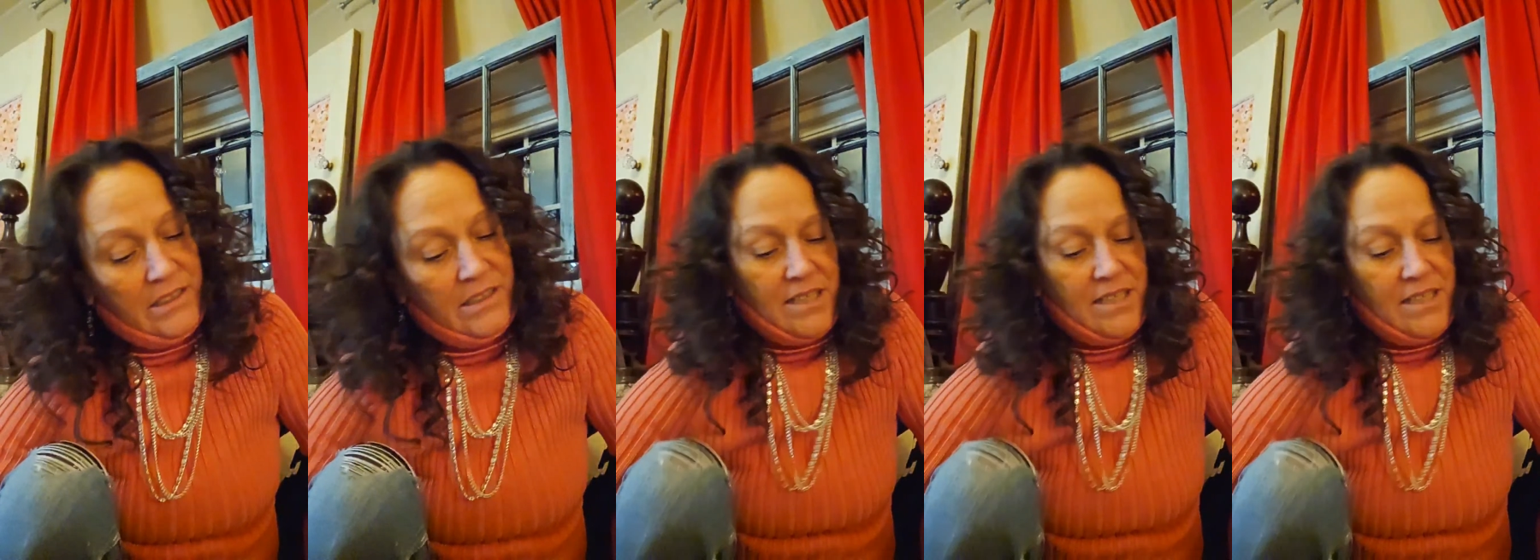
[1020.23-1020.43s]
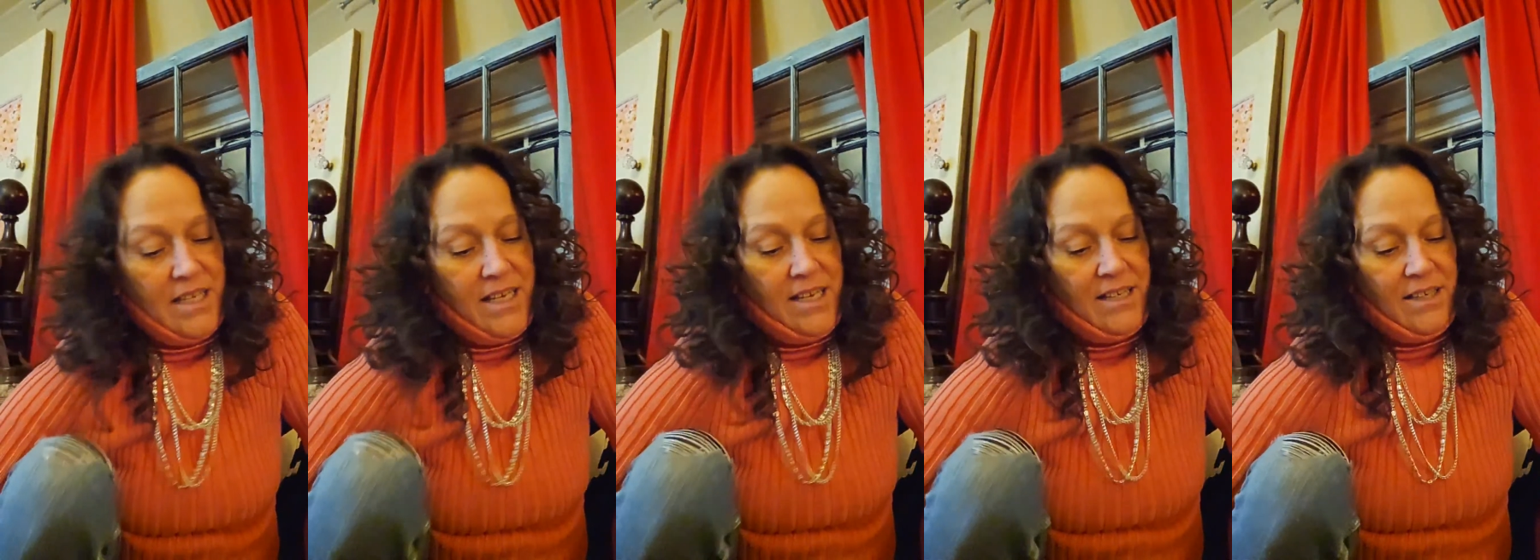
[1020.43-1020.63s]

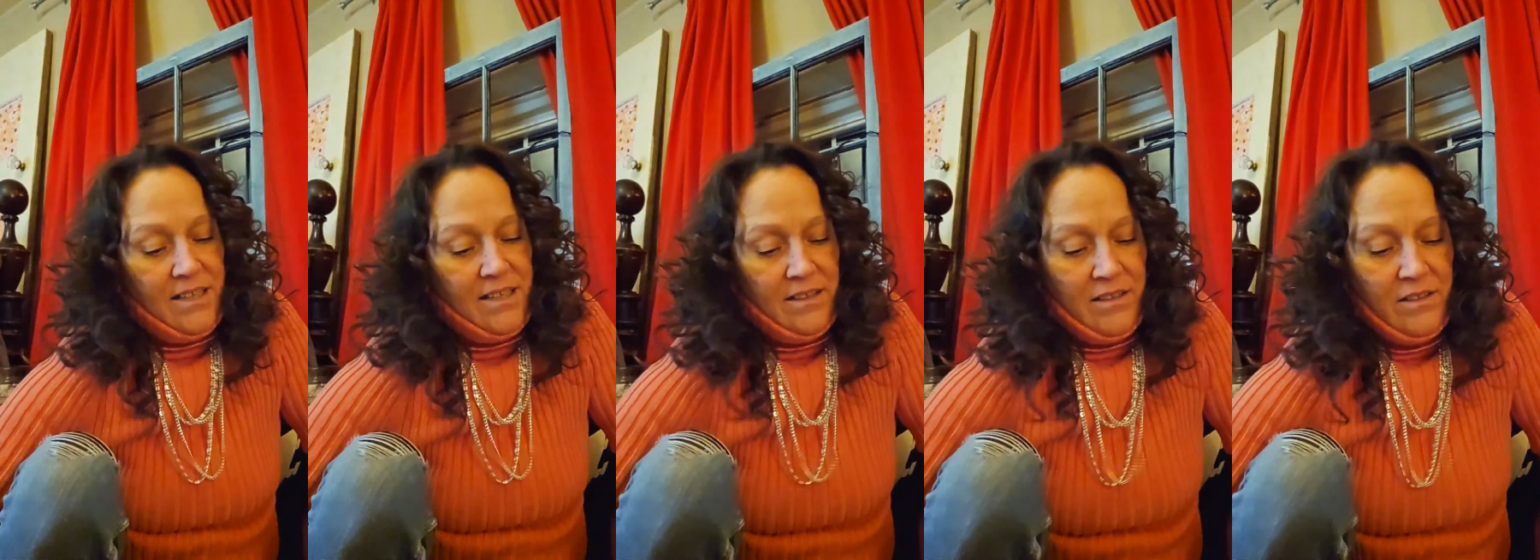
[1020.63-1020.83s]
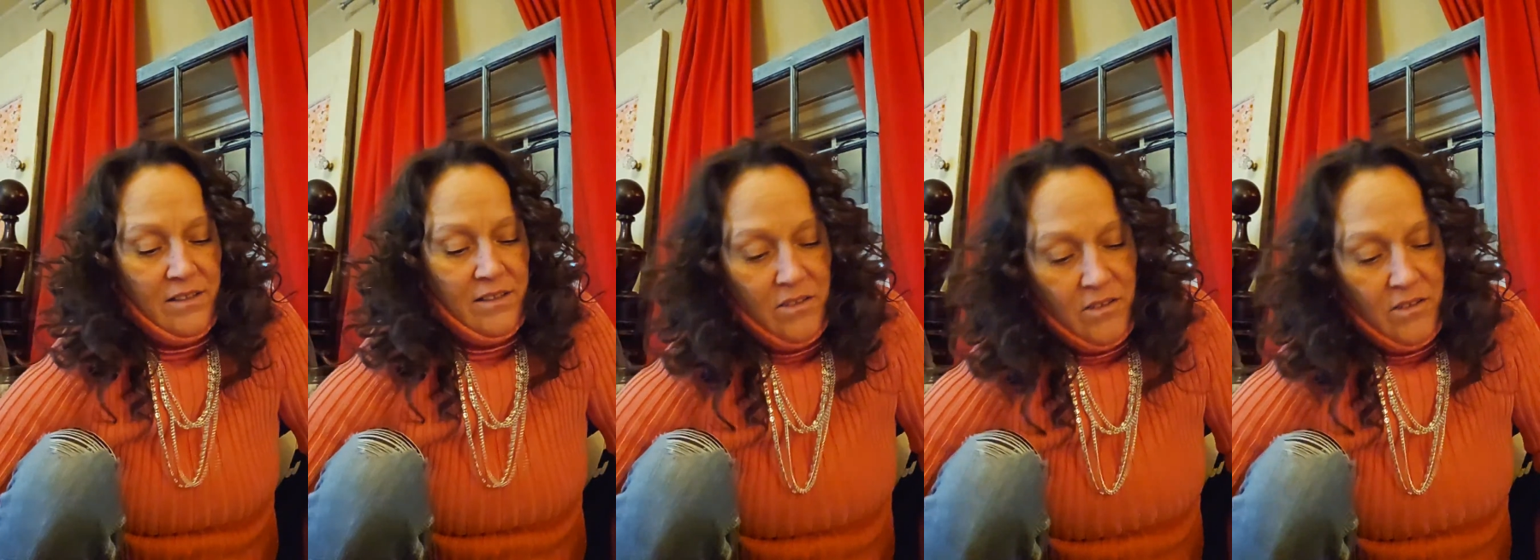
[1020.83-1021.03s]
like,
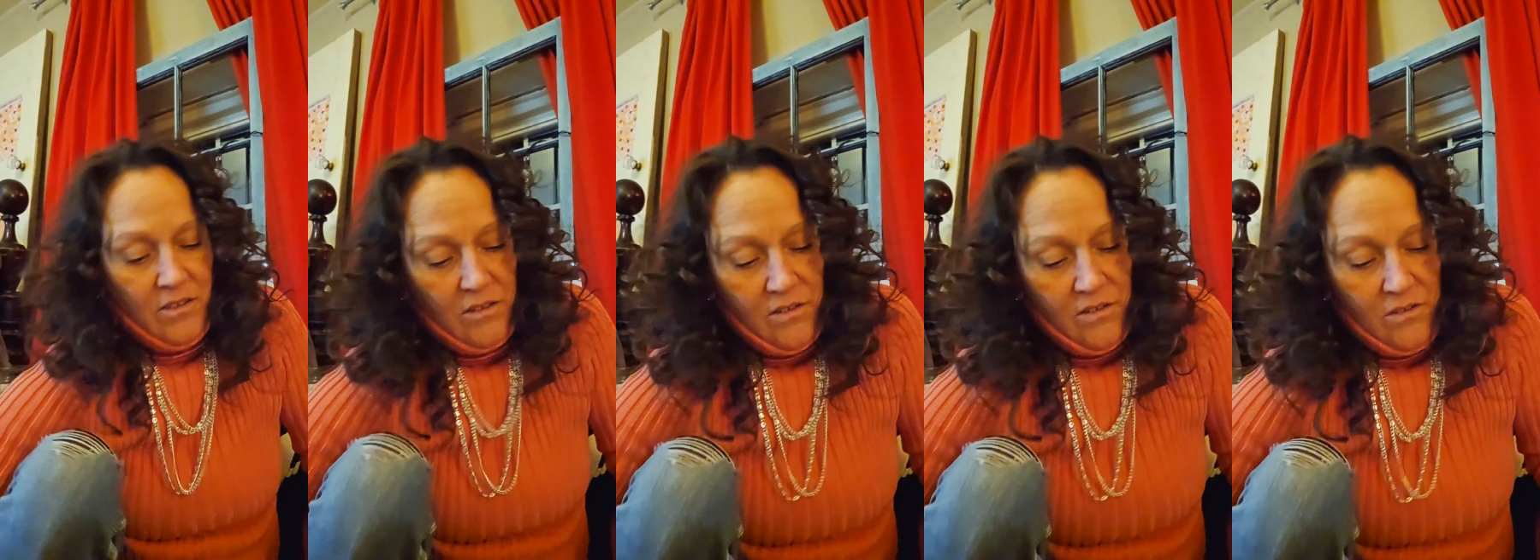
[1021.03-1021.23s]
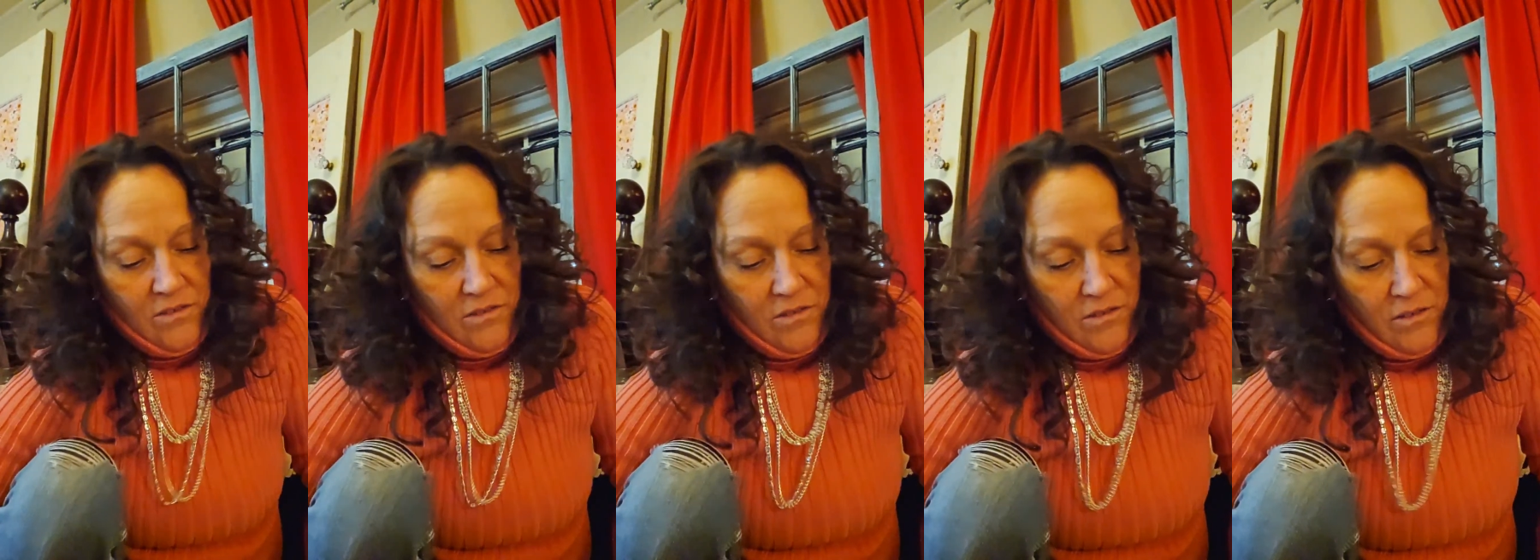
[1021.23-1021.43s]

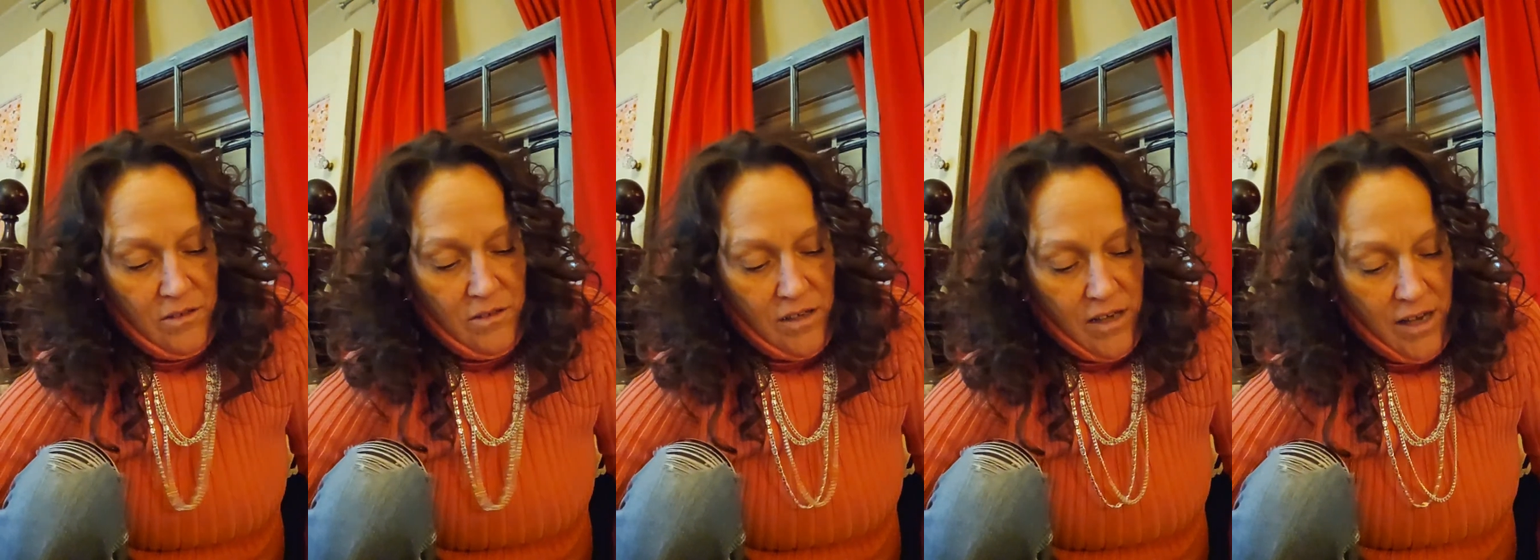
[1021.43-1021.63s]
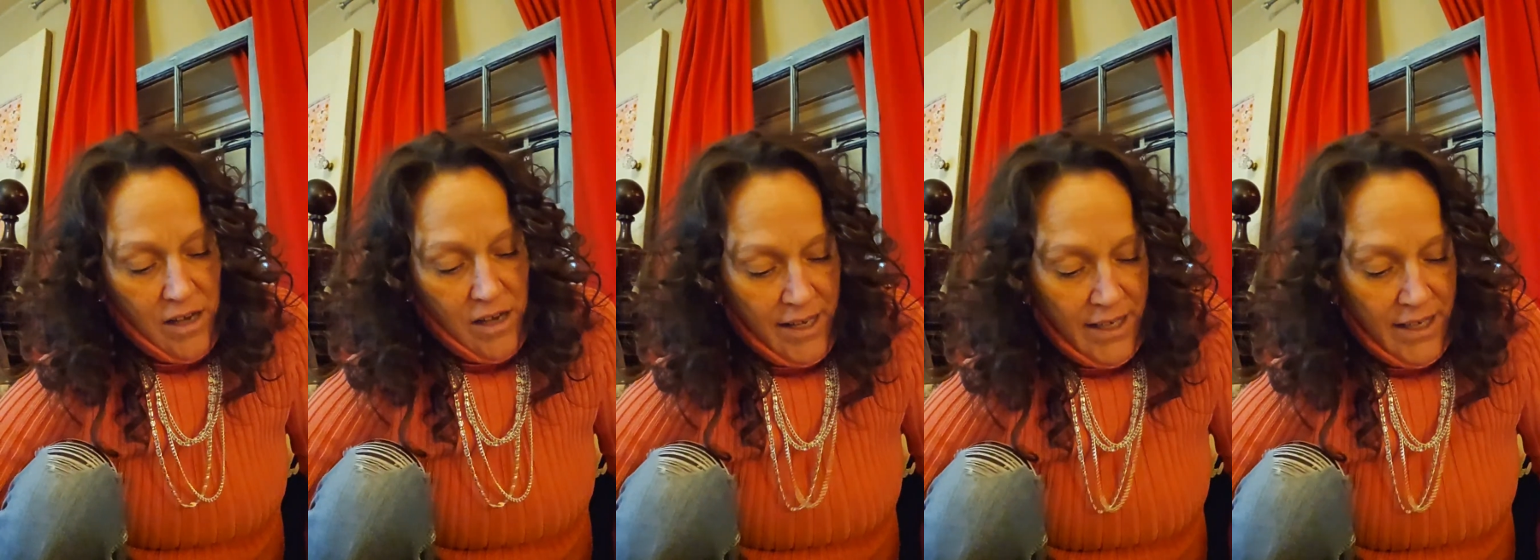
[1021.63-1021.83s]

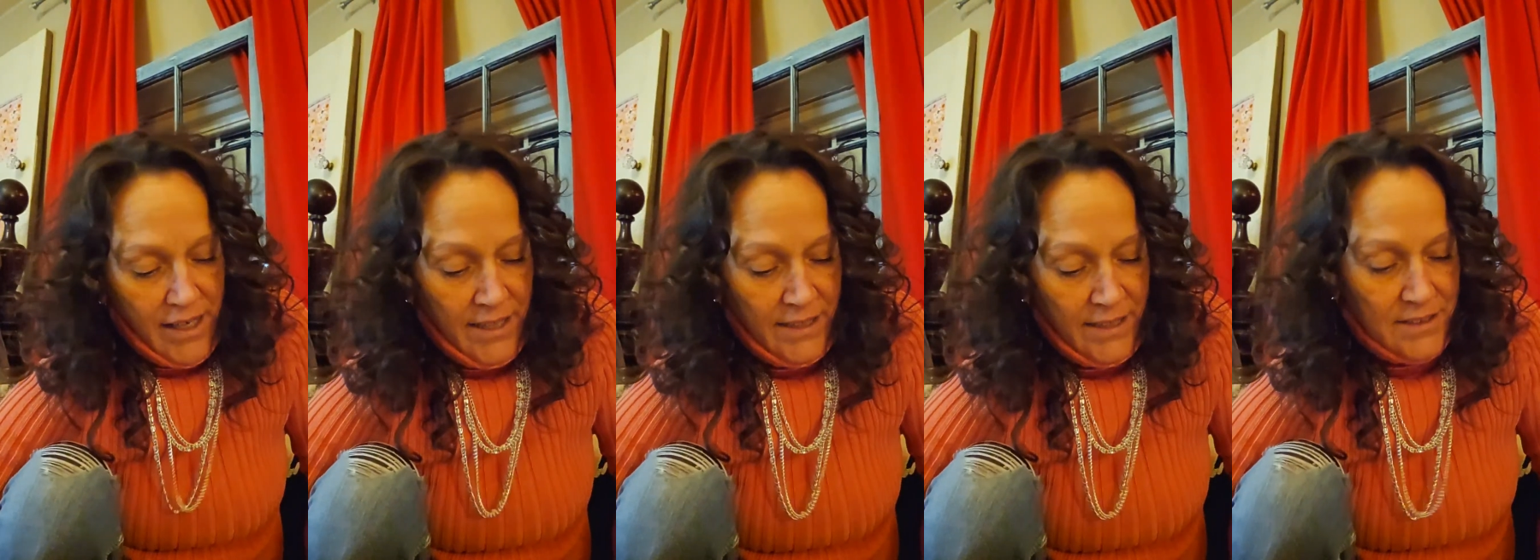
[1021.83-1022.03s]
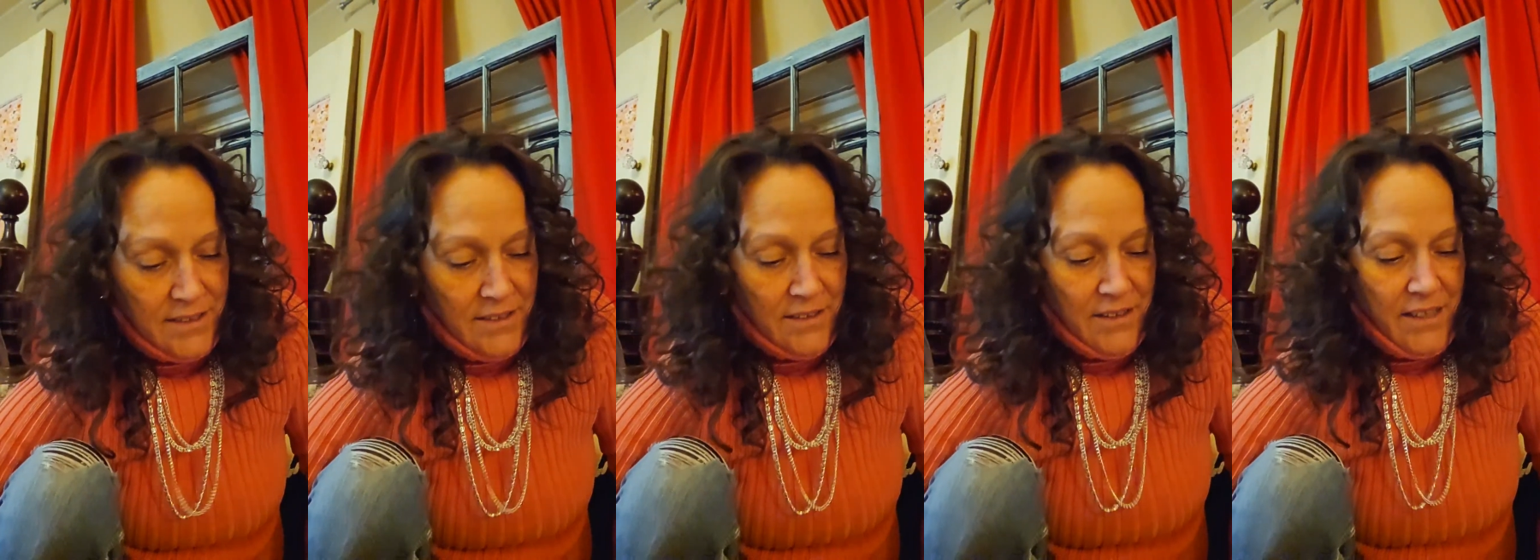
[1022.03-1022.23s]
I hit
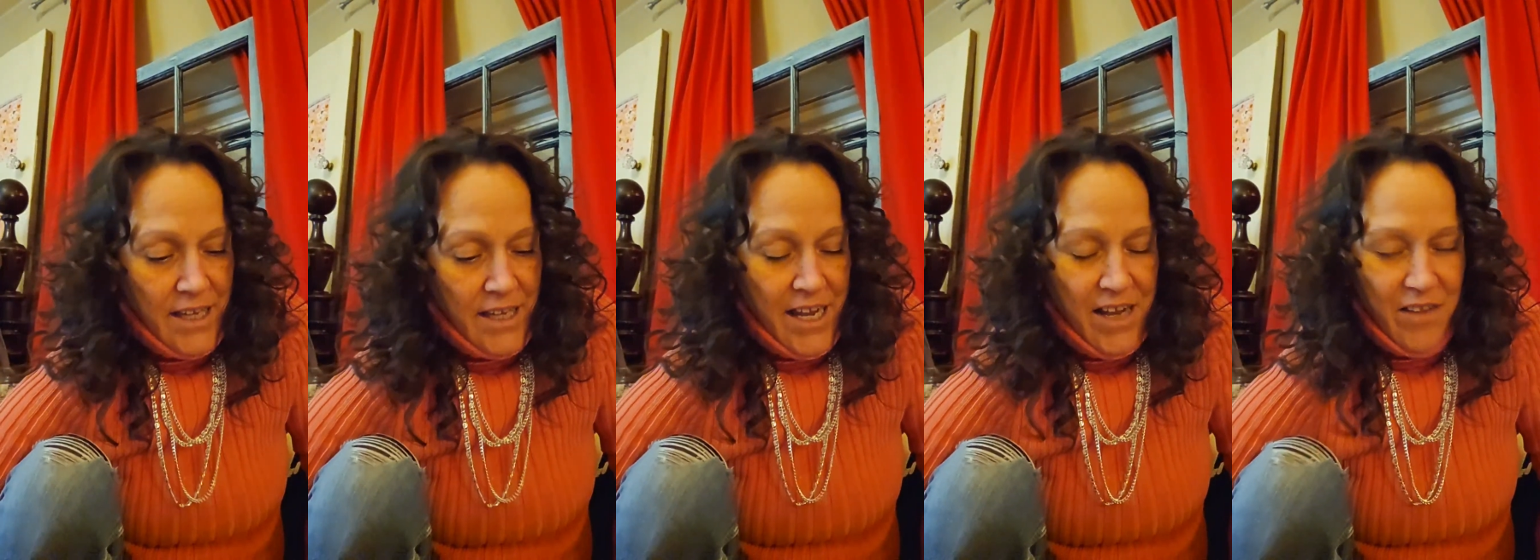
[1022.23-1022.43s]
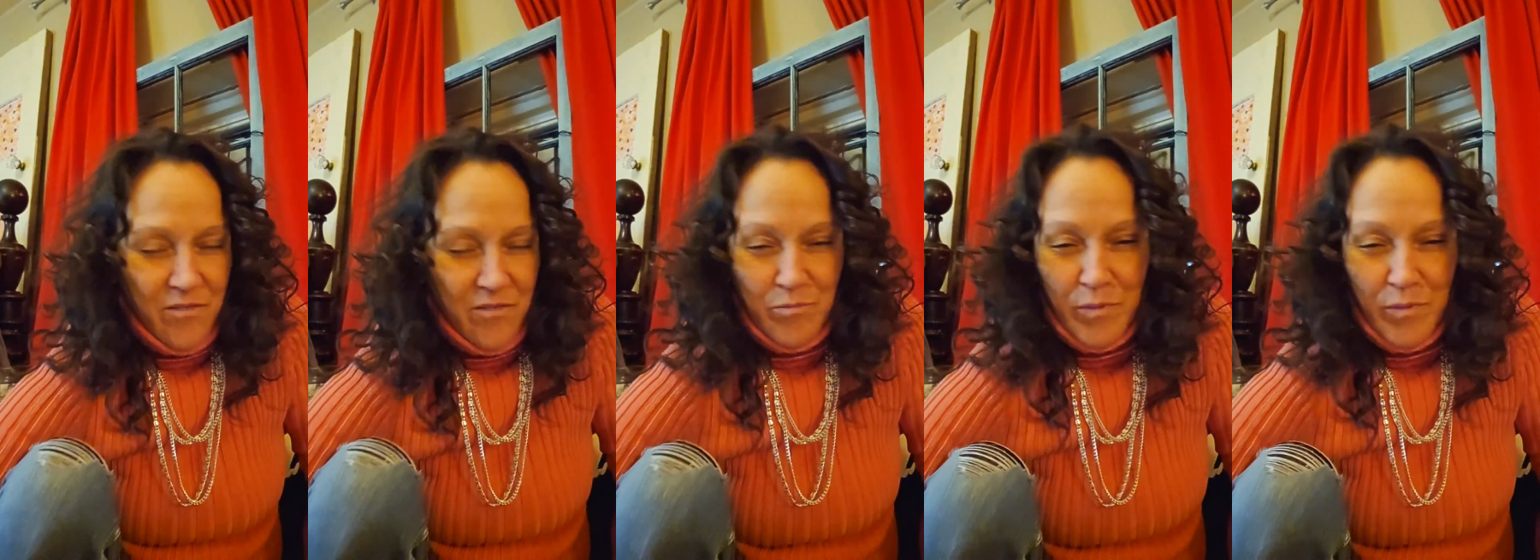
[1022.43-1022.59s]
the live